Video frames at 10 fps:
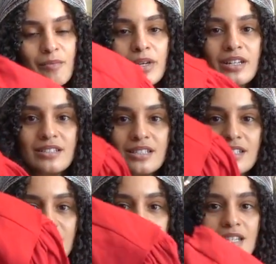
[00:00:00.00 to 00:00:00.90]
because this
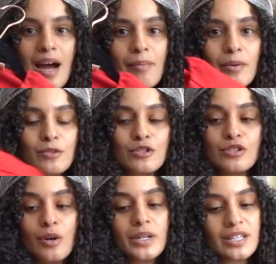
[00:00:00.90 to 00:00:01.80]
is a top I was
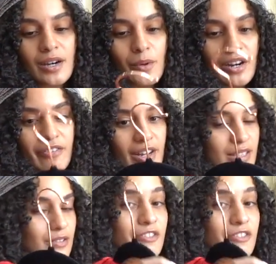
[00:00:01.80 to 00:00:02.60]
so excited when I find,